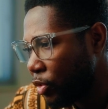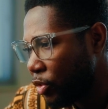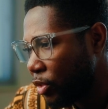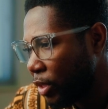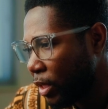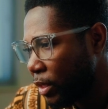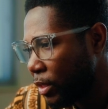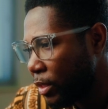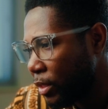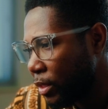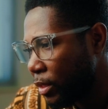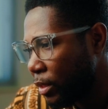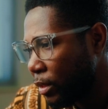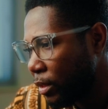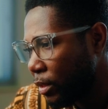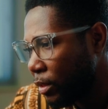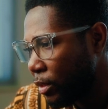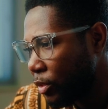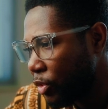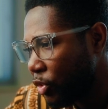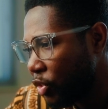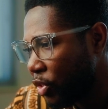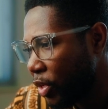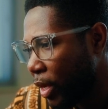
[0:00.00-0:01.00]
just
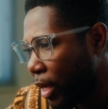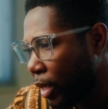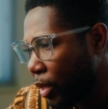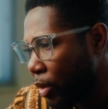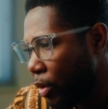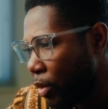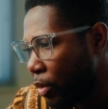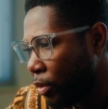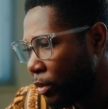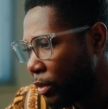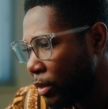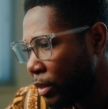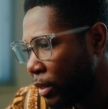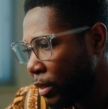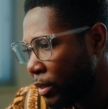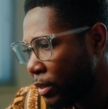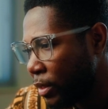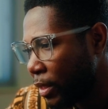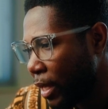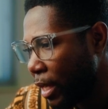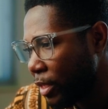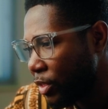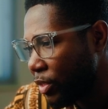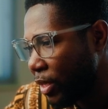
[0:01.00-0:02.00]
check on
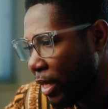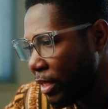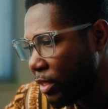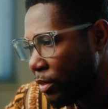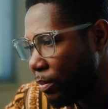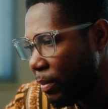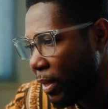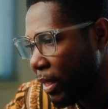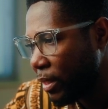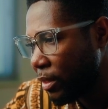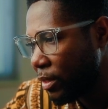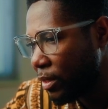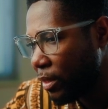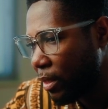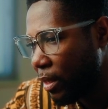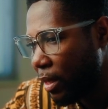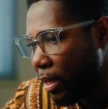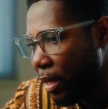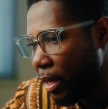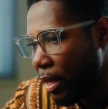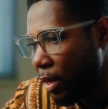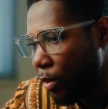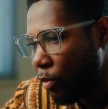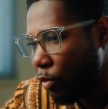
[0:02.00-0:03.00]
this adjustment.
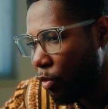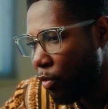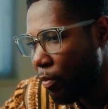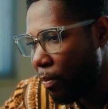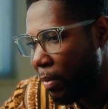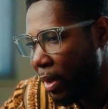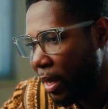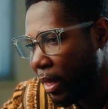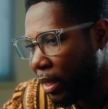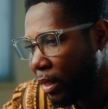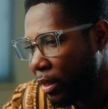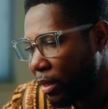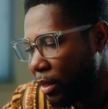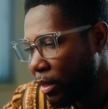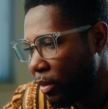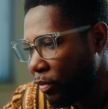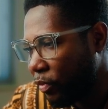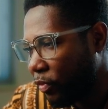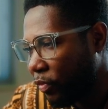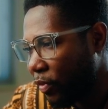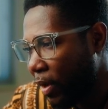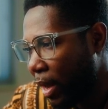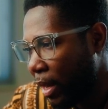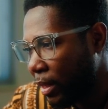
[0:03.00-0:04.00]
We'll make
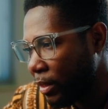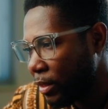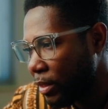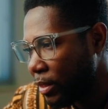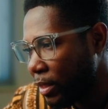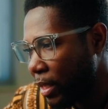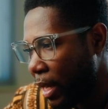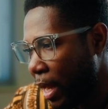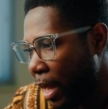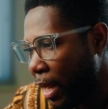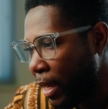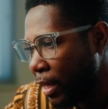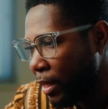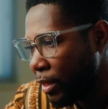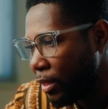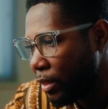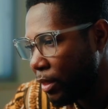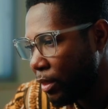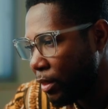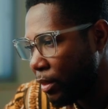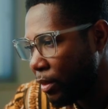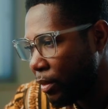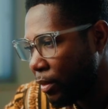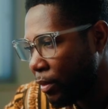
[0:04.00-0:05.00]
the far
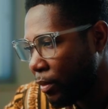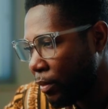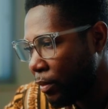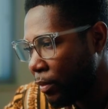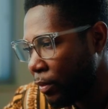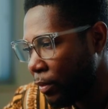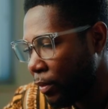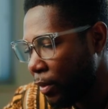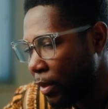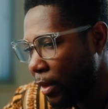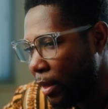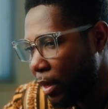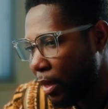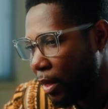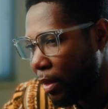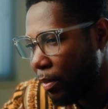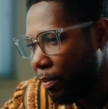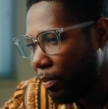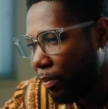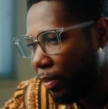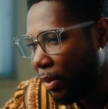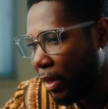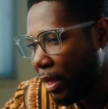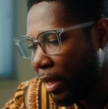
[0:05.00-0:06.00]
side, you know,
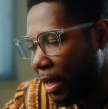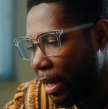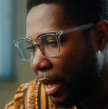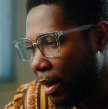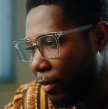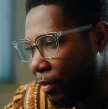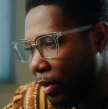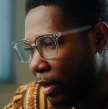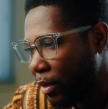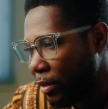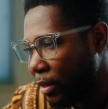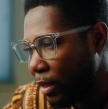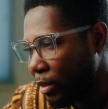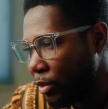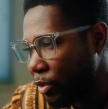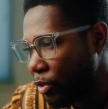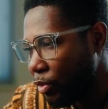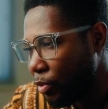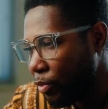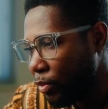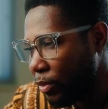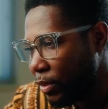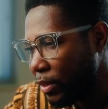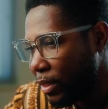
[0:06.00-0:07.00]
play around the
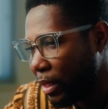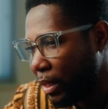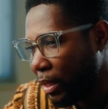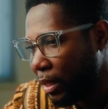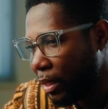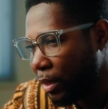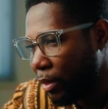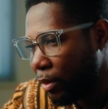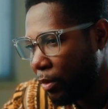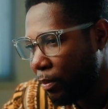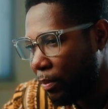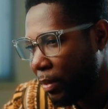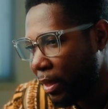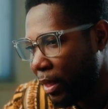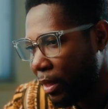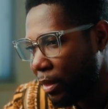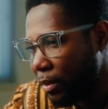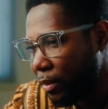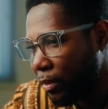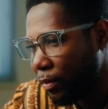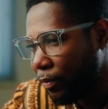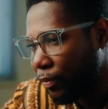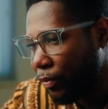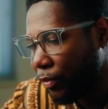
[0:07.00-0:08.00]
tools a little
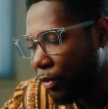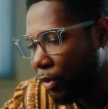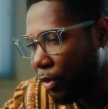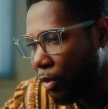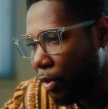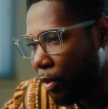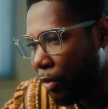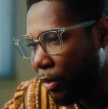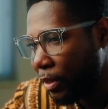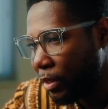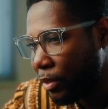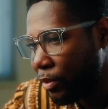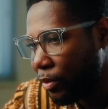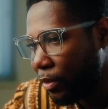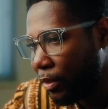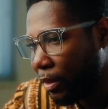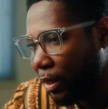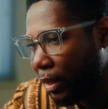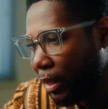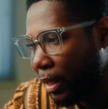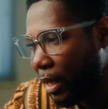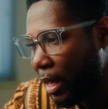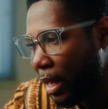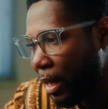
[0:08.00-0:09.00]
bit, go into
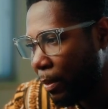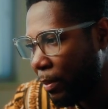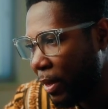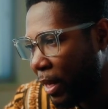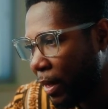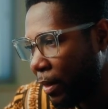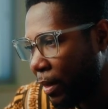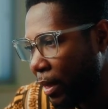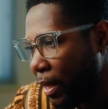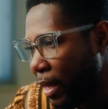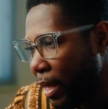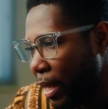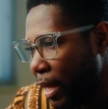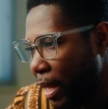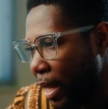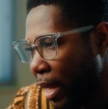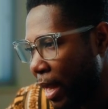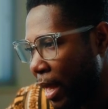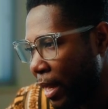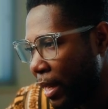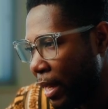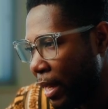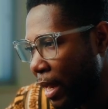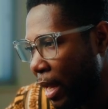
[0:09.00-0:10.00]
the gamma.
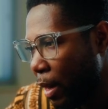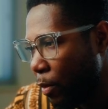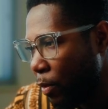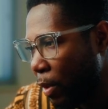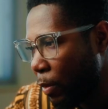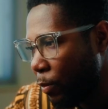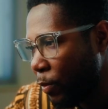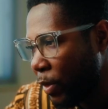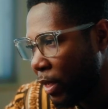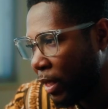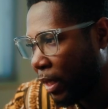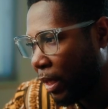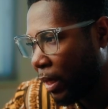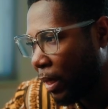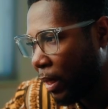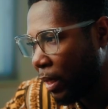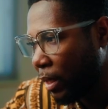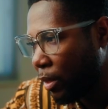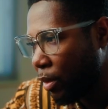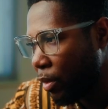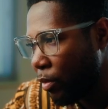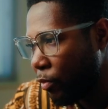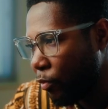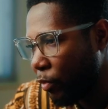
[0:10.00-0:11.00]
And now when we
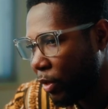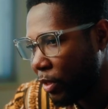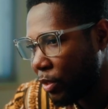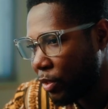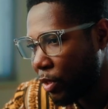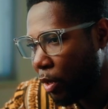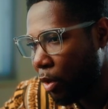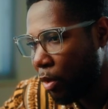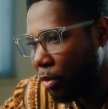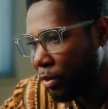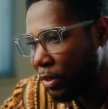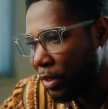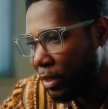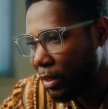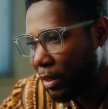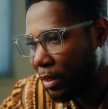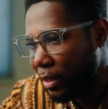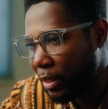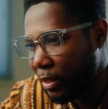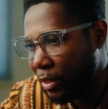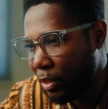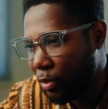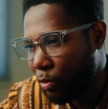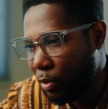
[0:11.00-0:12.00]
click on results,
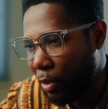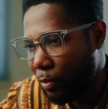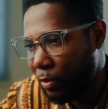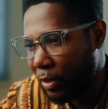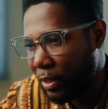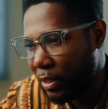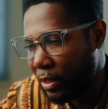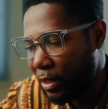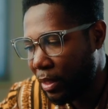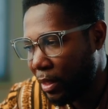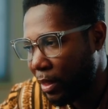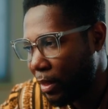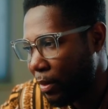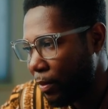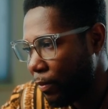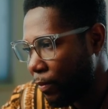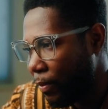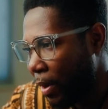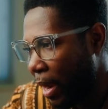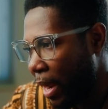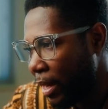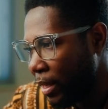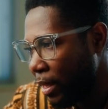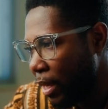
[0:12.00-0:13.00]
this is what we see,
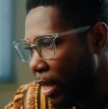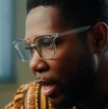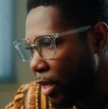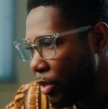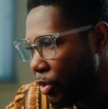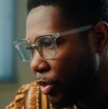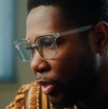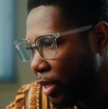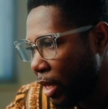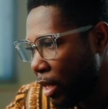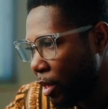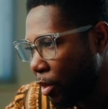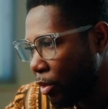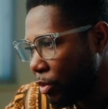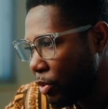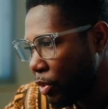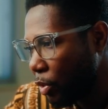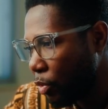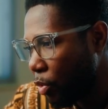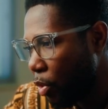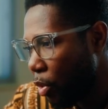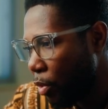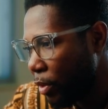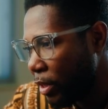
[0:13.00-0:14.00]
right? You can
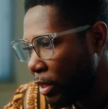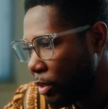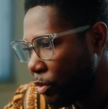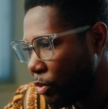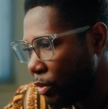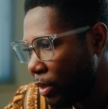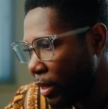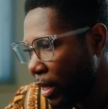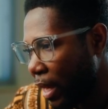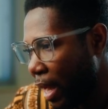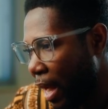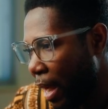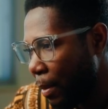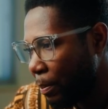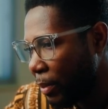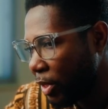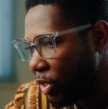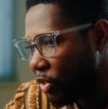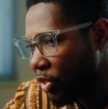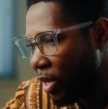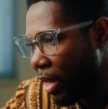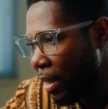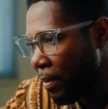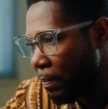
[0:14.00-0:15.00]
also go into the
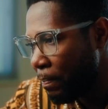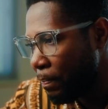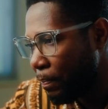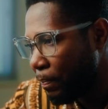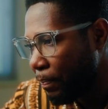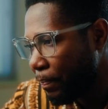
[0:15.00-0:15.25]
aperture,